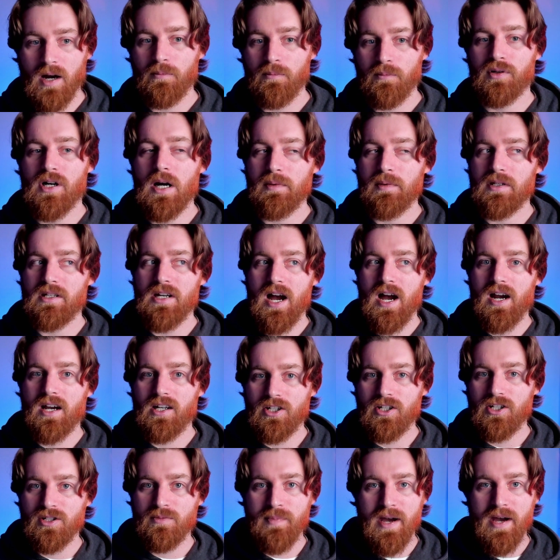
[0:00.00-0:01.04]
probably not going to
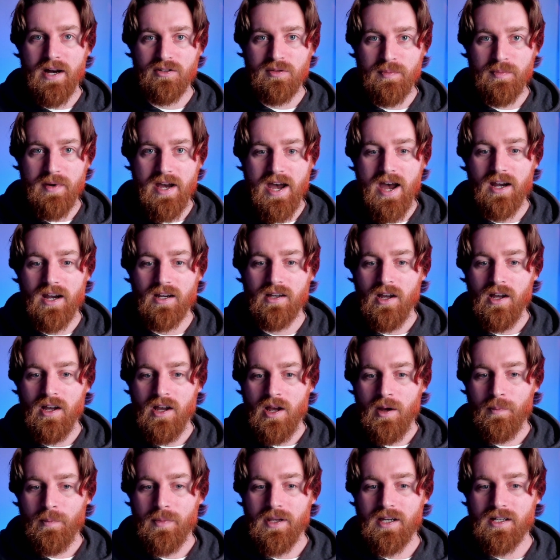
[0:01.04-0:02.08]
just bounce back
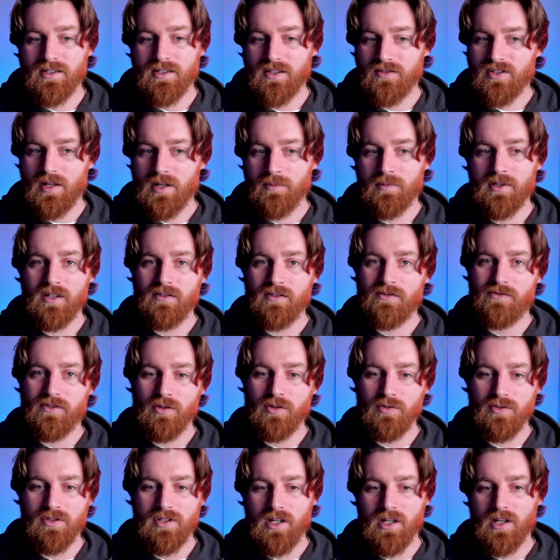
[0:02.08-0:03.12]
because of some
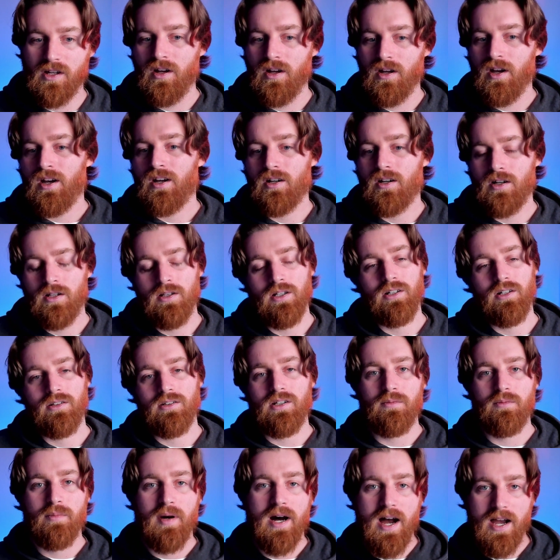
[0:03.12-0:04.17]
confusing,
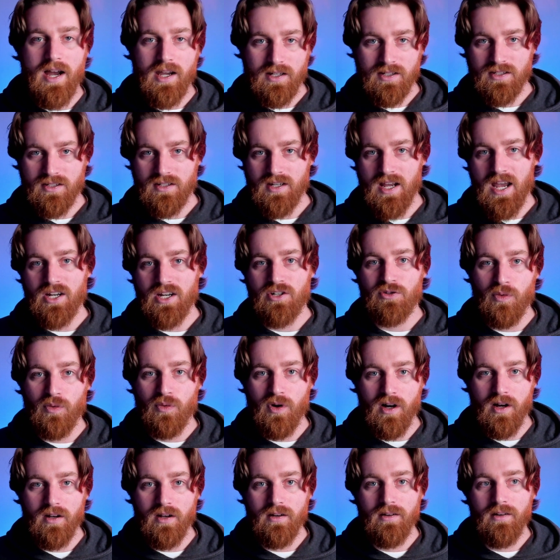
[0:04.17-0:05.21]
clearly biased
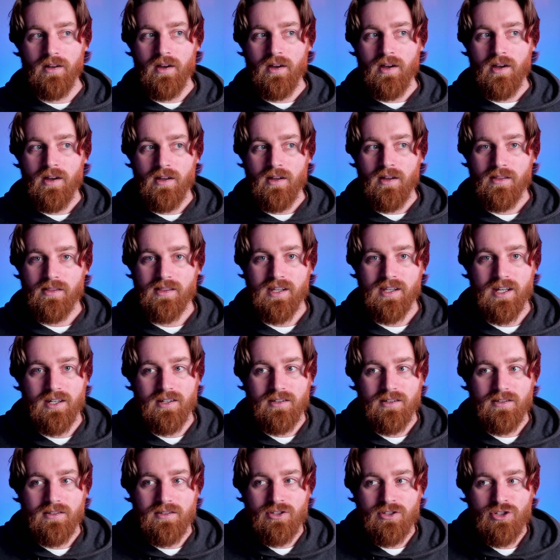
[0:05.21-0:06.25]
H1 that
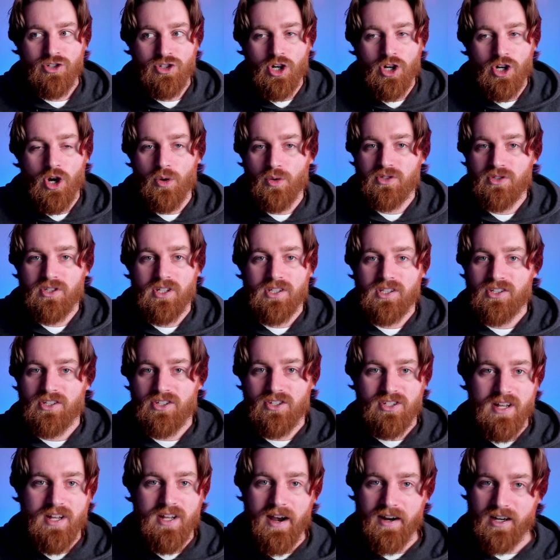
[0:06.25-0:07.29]
shows that this
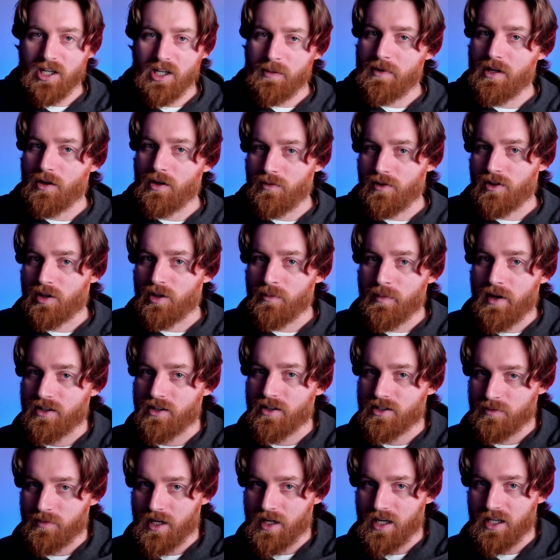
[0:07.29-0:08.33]
is not going to be a real
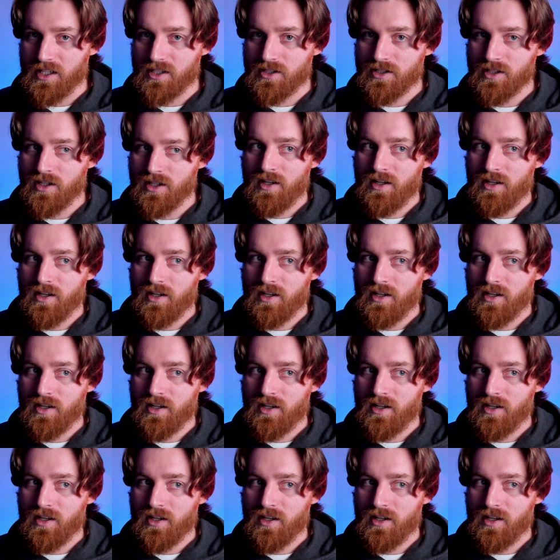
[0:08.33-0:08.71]
comparison page.